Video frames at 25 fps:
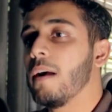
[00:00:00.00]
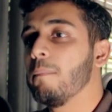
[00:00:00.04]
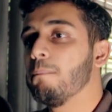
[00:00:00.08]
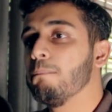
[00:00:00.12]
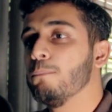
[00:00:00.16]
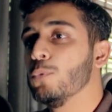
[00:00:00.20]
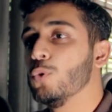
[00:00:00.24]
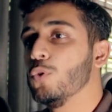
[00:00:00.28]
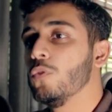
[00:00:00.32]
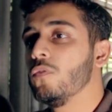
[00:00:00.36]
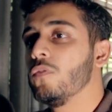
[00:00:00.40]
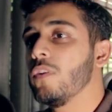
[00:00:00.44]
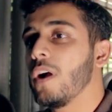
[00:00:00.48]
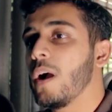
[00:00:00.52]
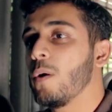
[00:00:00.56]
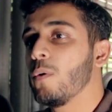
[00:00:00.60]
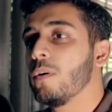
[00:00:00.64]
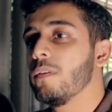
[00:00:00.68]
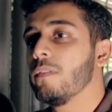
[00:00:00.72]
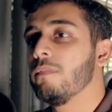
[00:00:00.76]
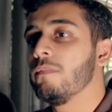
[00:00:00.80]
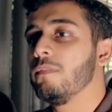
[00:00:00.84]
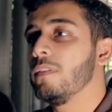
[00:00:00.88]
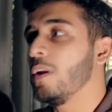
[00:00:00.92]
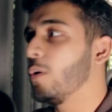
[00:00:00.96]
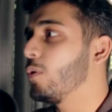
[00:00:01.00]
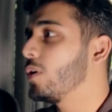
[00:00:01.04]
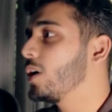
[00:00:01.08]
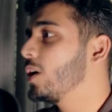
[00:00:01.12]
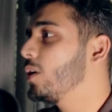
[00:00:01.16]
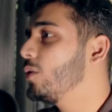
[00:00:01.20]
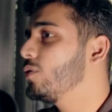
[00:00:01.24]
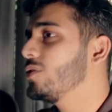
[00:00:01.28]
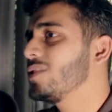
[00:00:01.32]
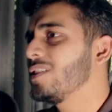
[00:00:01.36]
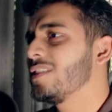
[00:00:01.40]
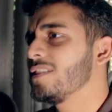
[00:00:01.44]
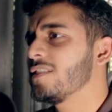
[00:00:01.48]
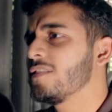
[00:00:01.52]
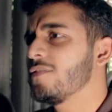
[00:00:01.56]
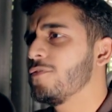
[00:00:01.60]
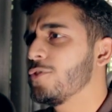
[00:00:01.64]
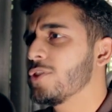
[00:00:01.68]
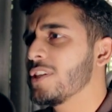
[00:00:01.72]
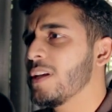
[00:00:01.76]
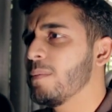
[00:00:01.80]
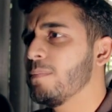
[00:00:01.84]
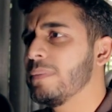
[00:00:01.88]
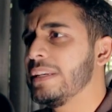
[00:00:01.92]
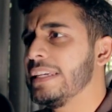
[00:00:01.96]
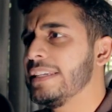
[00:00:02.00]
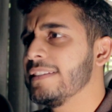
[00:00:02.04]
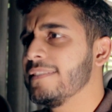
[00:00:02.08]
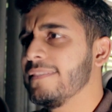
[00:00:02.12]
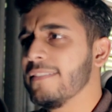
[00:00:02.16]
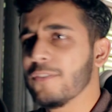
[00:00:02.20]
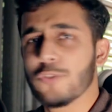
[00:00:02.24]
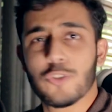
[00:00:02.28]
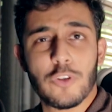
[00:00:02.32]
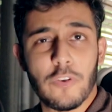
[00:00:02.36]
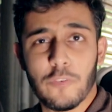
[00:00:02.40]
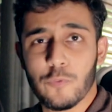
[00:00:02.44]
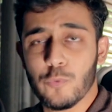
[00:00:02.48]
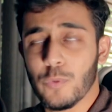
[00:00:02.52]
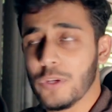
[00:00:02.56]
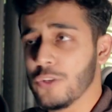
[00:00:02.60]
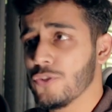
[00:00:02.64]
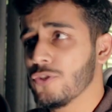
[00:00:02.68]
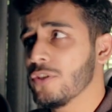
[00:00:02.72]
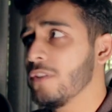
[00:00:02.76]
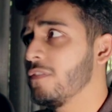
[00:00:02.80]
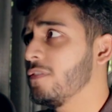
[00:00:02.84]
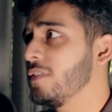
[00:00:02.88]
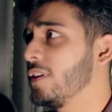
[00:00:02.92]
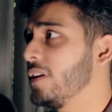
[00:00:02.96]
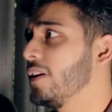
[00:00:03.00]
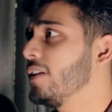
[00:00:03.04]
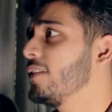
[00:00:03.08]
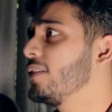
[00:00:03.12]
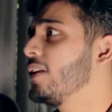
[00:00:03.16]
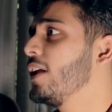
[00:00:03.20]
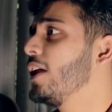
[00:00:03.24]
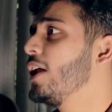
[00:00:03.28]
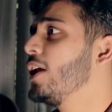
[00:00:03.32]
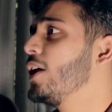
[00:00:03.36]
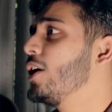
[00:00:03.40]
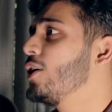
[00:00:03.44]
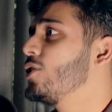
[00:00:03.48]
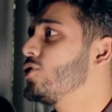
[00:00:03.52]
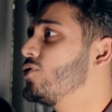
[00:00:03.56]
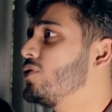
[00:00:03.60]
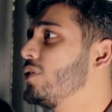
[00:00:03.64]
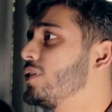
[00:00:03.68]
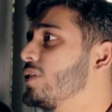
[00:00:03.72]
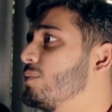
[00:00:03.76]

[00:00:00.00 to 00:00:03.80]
move our logo, since for some reason the software shifted it. So